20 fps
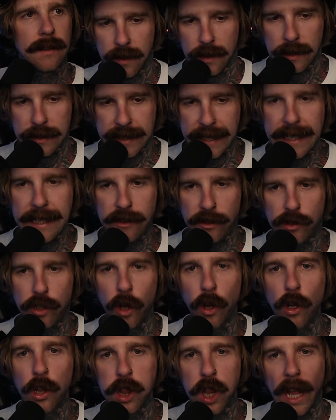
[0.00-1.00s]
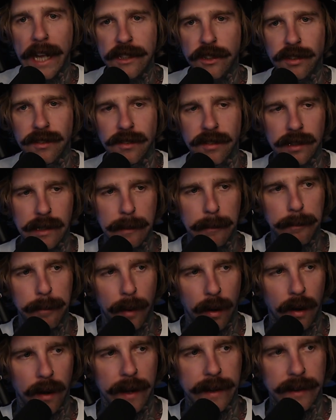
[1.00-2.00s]
These two legends
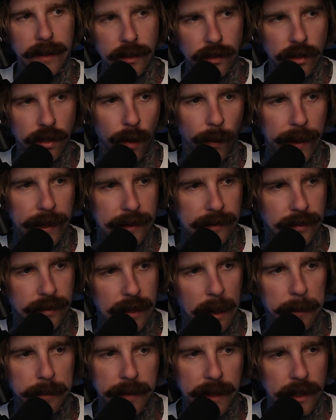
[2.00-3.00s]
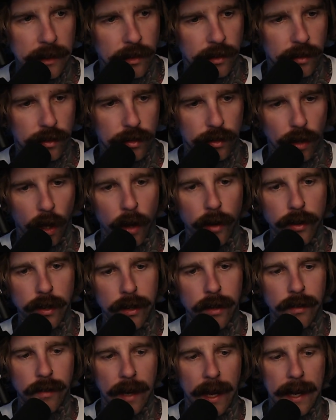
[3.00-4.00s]
combined are doing something so
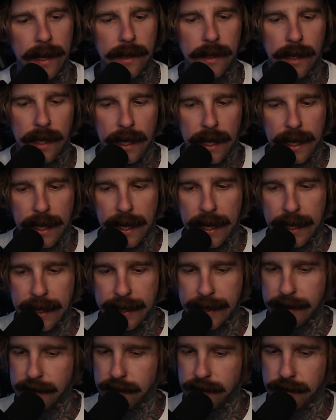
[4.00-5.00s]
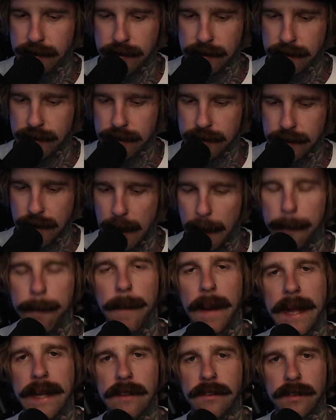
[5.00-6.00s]
unique. It is
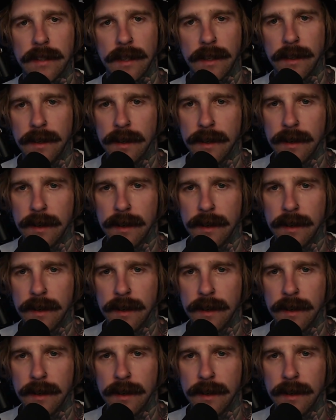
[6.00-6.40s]
amazing.